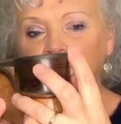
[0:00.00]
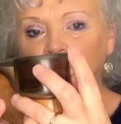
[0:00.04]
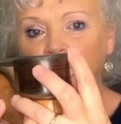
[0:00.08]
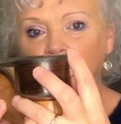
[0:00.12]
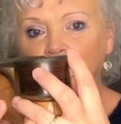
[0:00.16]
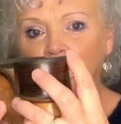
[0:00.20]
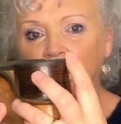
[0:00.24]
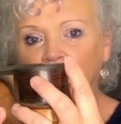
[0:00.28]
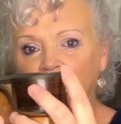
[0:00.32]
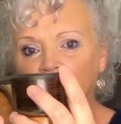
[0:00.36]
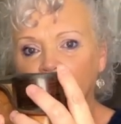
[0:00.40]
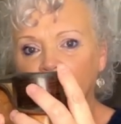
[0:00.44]

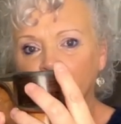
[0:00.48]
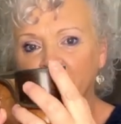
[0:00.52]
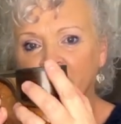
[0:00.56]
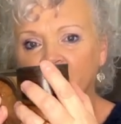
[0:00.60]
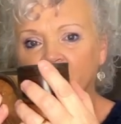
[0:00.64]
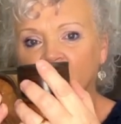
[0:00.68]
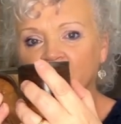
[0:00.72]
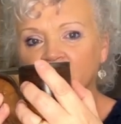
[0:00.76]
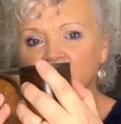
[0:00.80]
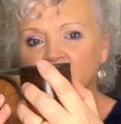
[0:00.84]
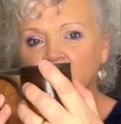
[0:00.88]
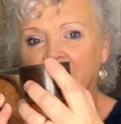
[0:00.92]

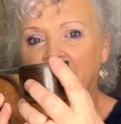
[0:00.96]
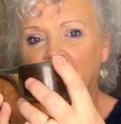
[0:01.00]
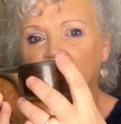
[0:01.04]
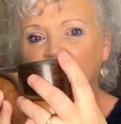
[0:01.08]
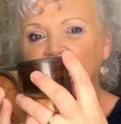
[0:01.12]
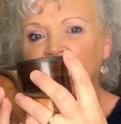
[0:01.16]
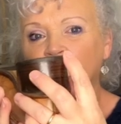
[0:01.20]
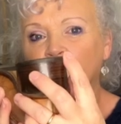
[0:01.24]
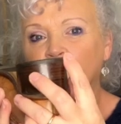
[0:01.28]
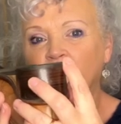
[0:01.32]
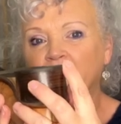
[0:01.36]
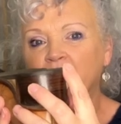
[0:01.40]
because like if
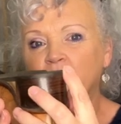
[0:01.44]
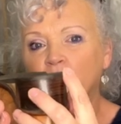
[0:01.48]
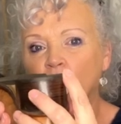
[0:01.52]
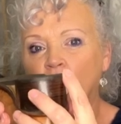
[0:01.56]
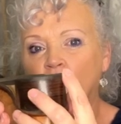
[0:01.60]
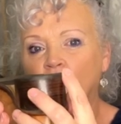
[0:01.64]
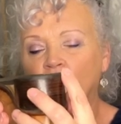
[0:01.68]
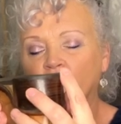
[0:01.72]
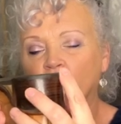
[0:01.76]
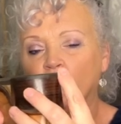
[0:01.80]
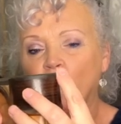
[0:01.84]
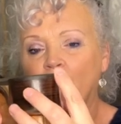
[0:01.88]
they've been
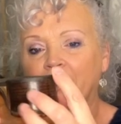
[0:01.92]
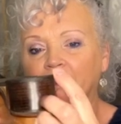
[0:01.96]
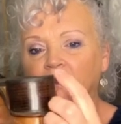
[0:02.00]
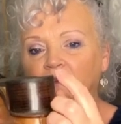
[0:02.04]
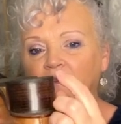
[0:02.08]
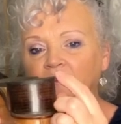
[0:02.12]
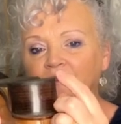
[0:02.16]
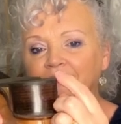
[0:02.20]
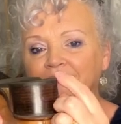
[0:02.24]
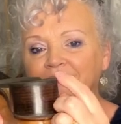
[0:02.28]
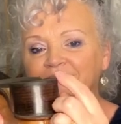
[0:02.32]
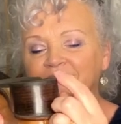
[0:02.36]
worn a
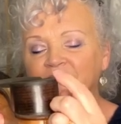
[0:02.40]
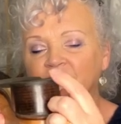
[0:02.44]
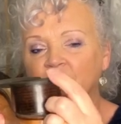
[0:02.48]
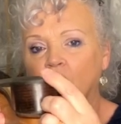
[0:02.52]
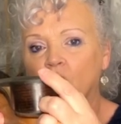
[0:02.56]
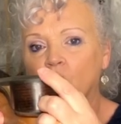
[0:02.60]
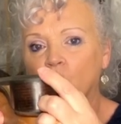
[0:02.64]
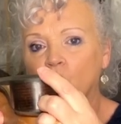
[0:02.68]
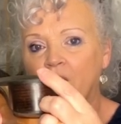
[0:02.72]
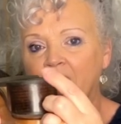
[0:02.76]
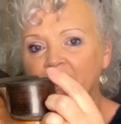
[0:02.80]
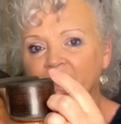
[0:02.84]
while, these
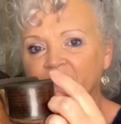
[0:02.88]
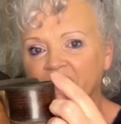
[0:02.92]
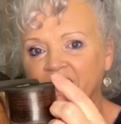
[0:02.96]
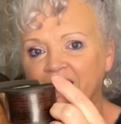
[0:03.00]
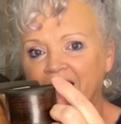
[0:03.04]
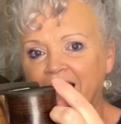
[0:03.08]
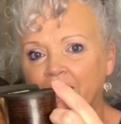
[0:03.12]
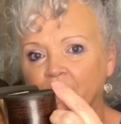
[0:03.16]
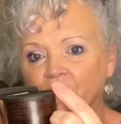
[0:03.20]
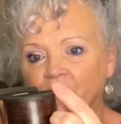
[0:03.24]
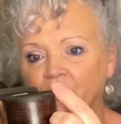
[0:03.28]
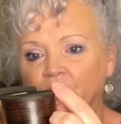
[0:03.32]
start wearing
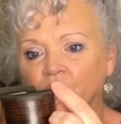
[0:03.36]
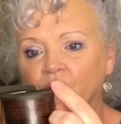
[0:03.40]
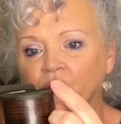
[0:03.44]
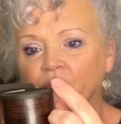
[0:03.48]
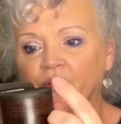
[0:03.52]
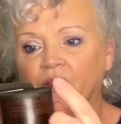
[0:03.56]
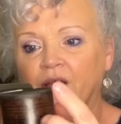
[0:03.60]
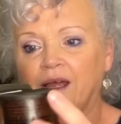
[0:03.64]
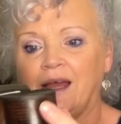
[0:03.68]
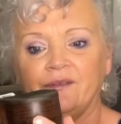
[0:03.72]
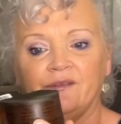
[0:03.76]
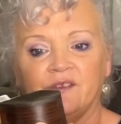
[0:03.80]
down, don't
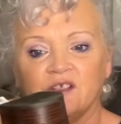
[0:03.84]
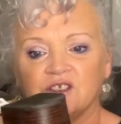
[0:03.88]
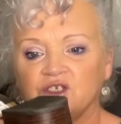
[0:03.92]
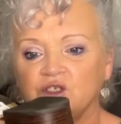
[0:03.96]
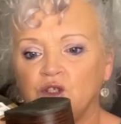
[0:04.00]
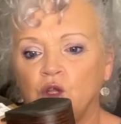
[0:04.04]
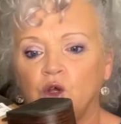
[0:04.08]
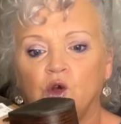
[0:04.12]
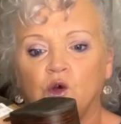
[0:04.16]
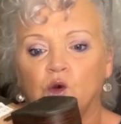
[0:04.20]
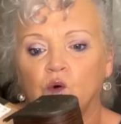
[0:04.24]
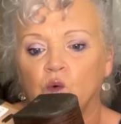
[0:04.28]
they? And there's
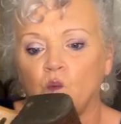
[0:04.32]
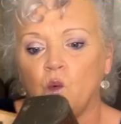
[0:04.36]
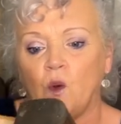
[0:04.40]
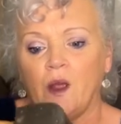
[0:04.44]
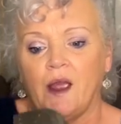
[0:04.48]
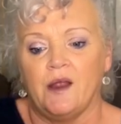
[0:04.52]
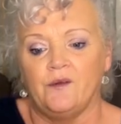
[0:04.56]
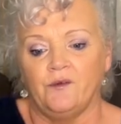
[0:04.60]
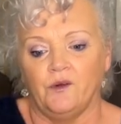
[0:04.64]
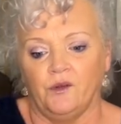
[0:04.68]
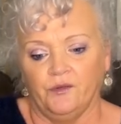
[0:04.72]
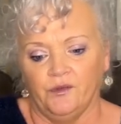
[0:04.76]
no
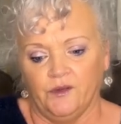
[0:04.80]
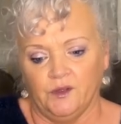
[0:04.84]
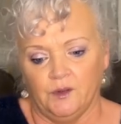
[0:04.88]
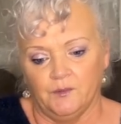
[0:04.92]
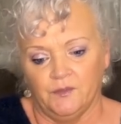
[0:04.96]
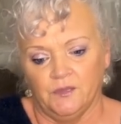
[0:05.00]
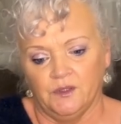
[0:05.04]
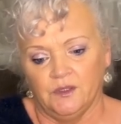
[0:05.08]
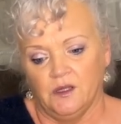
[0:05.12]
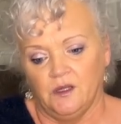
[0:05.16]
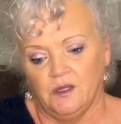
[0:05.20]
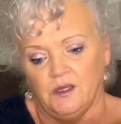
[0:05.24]
wear on
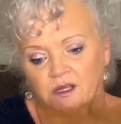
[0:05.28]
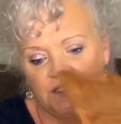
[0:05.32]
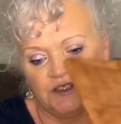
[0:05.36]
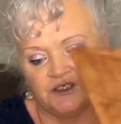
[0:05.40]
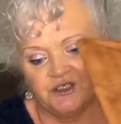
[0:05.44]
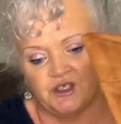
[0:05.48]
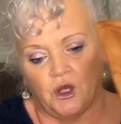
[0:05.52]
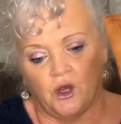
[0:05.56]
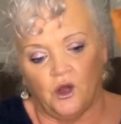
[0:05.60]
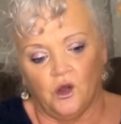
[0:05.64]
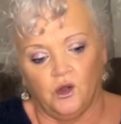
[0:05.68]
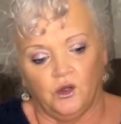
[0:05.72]
them
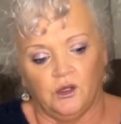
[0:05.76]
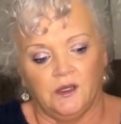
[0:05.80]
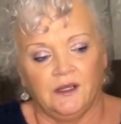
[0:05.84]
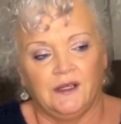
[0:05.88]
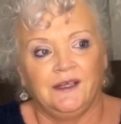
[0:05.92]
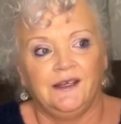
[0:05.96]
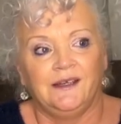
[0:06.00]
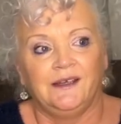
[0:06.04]
at all.